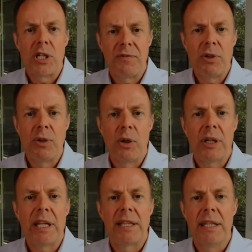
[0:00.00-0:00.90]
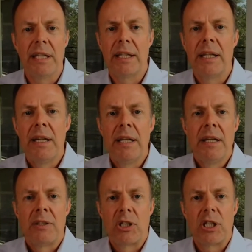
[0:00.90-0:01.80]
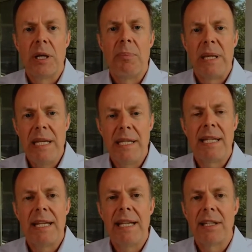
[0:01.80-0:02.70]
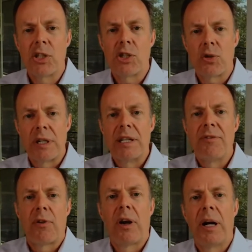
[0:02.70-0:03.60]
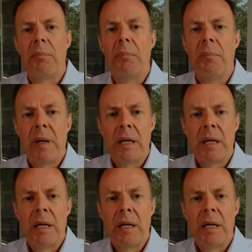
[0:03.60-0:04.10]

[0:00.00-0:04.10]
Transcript: If you look at the PC industry, from